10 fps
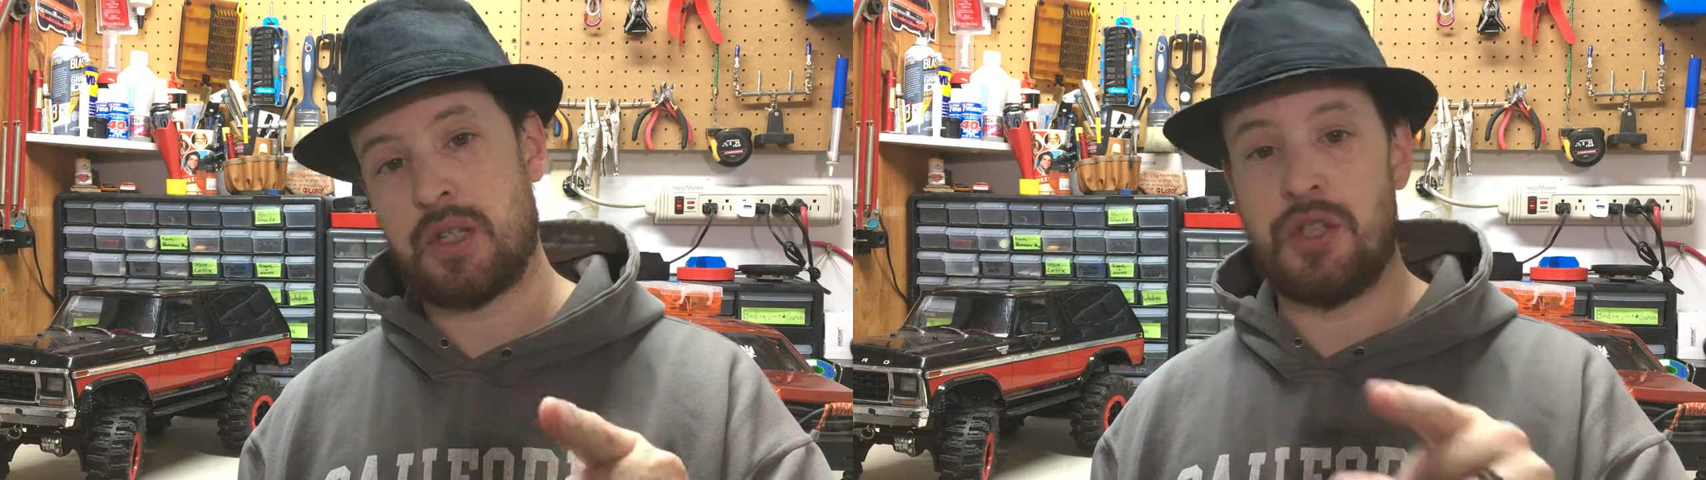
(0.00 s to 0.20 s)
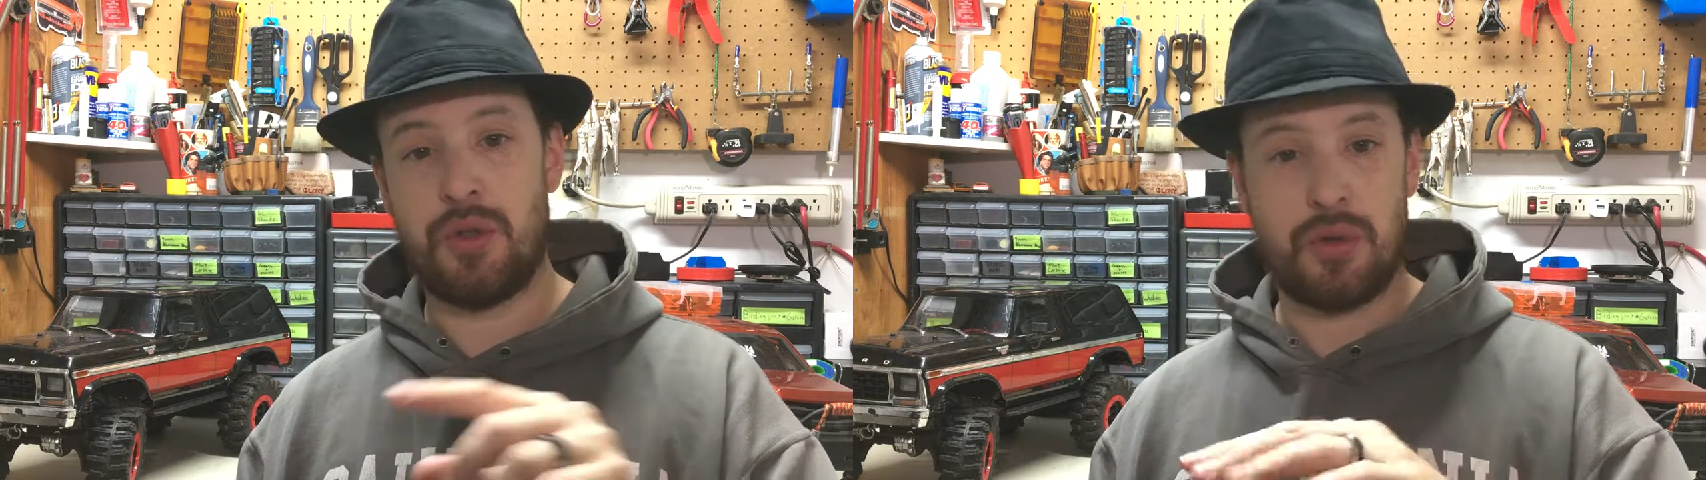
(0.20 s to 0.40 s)

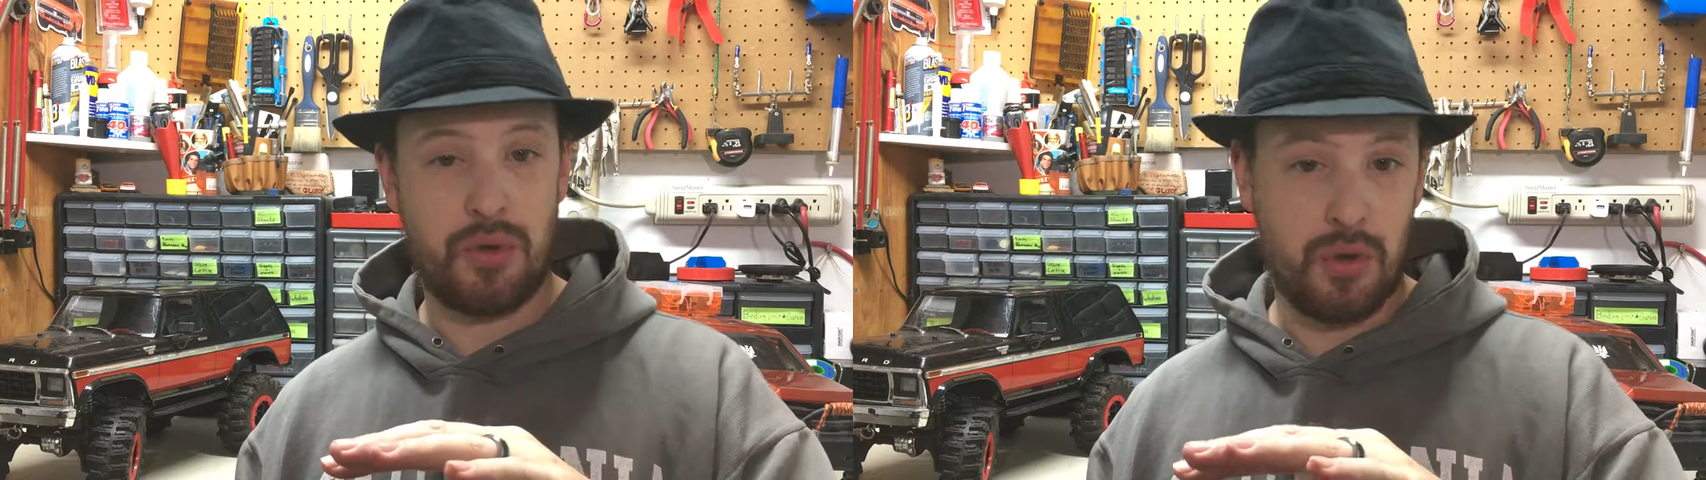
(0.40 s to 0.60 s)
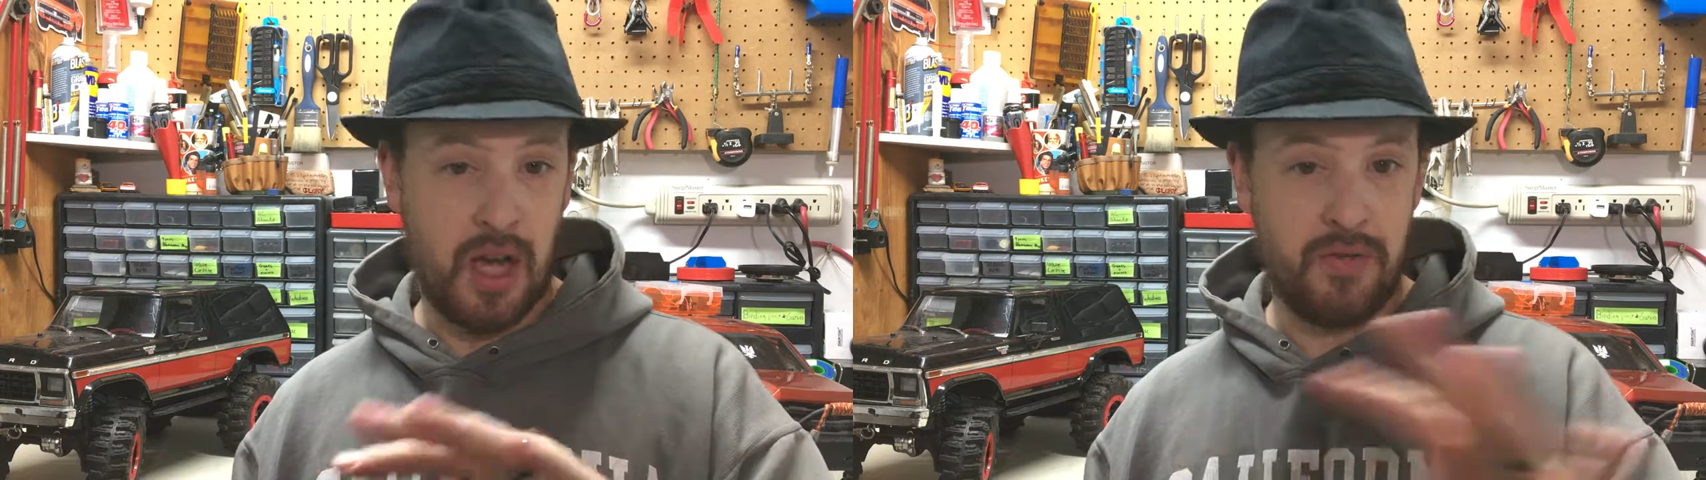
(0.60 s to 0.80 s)
did you
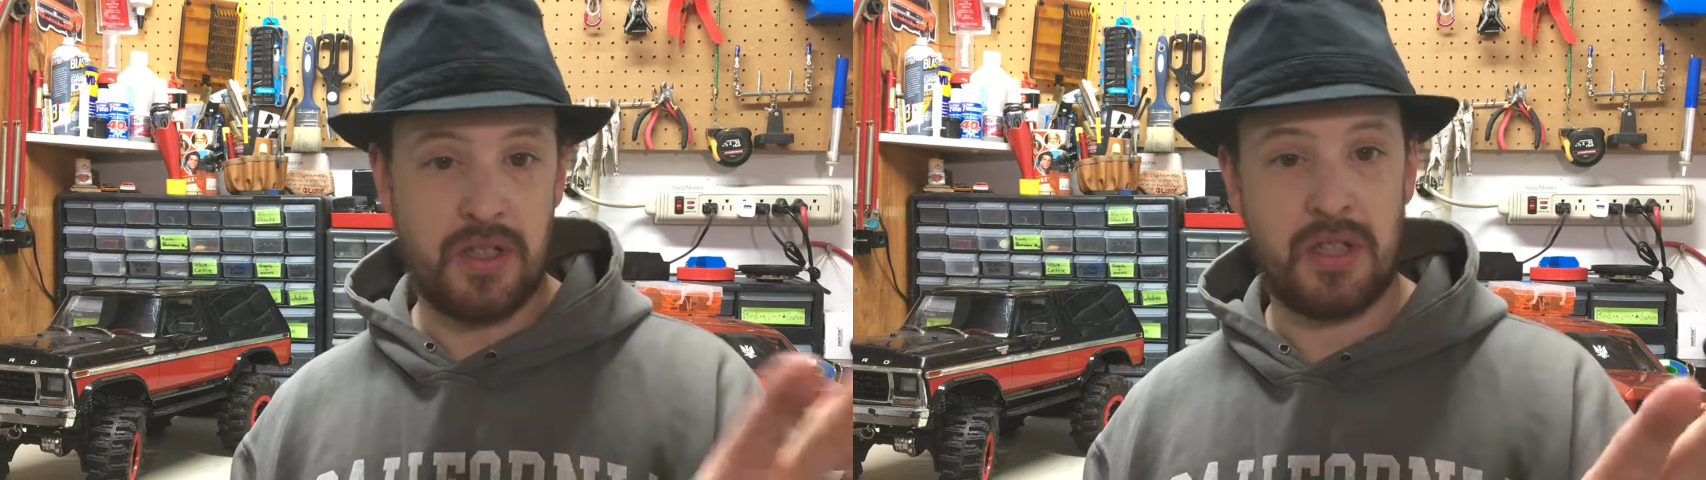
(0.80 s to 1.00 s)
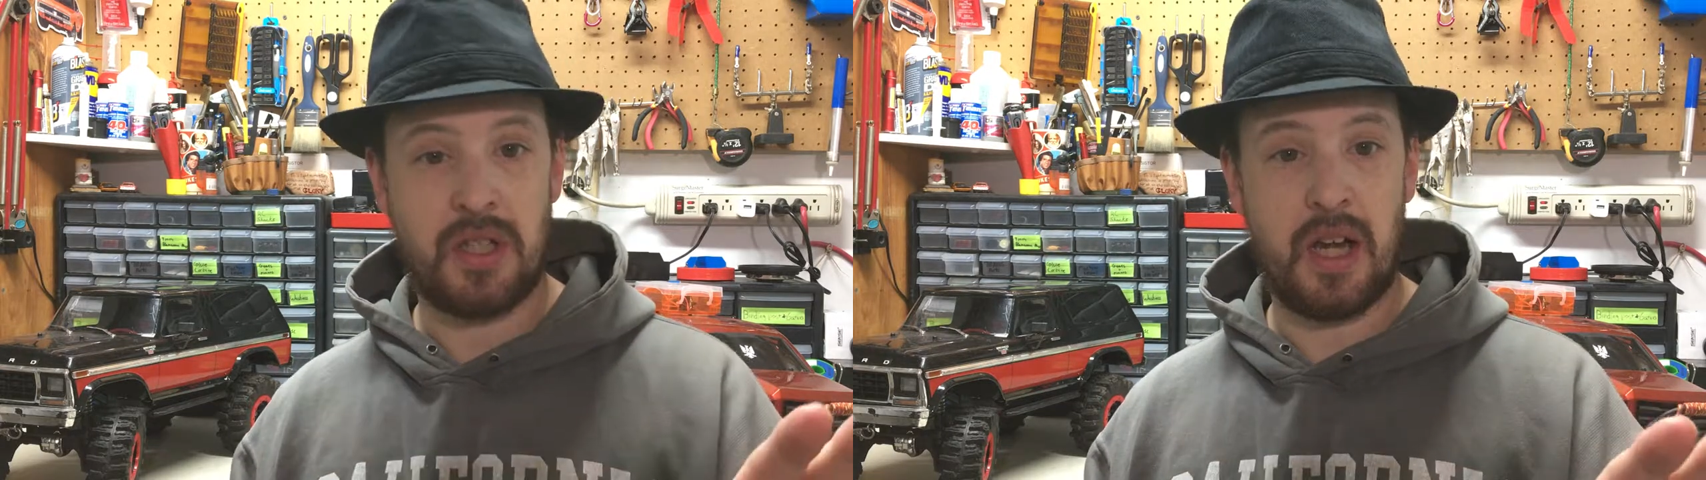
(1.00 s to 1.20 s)
drive
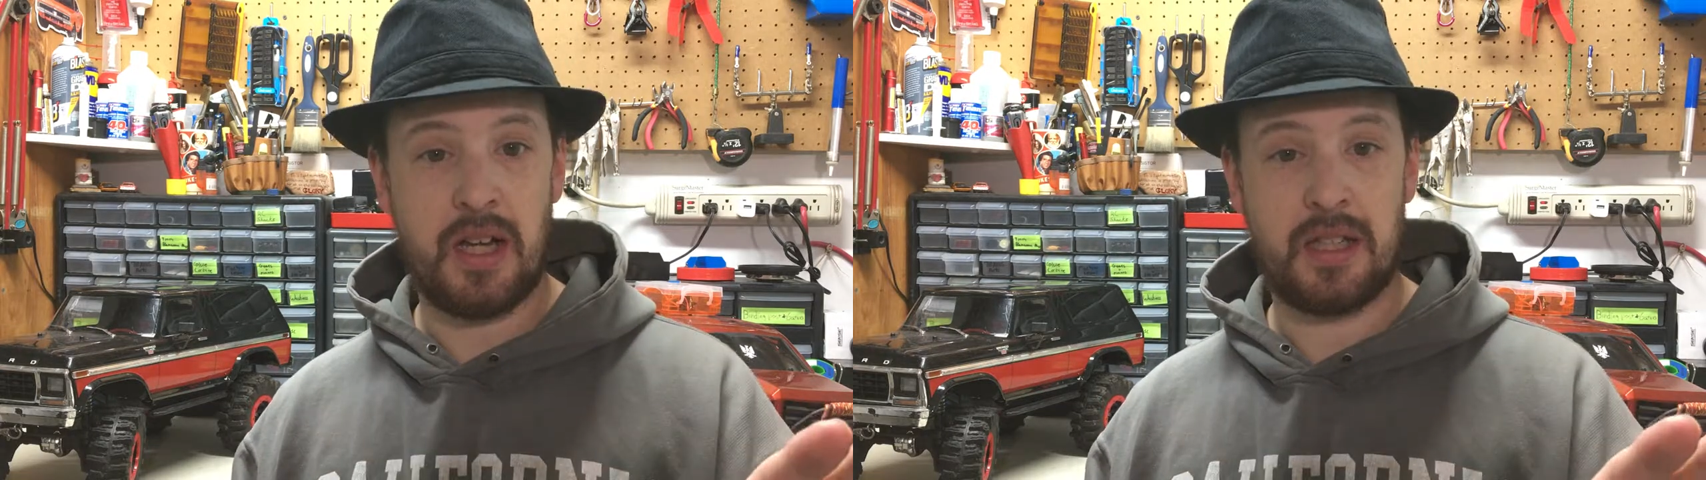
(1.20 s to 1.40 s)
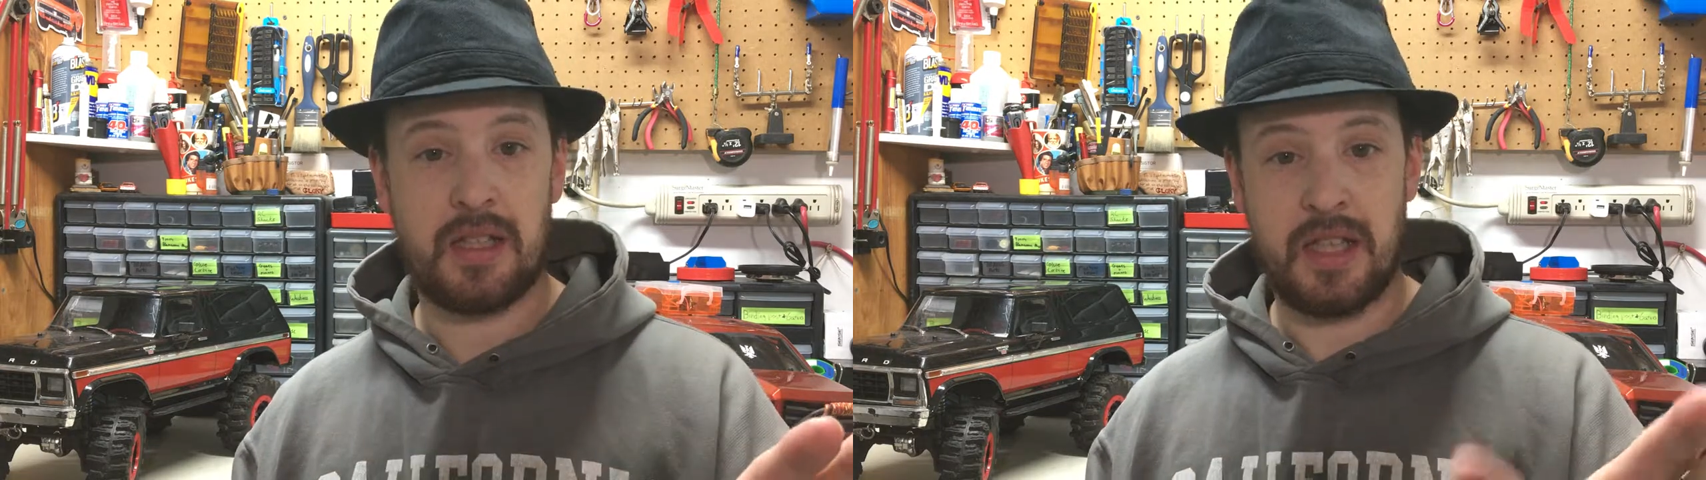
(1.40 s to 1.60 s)
it stock,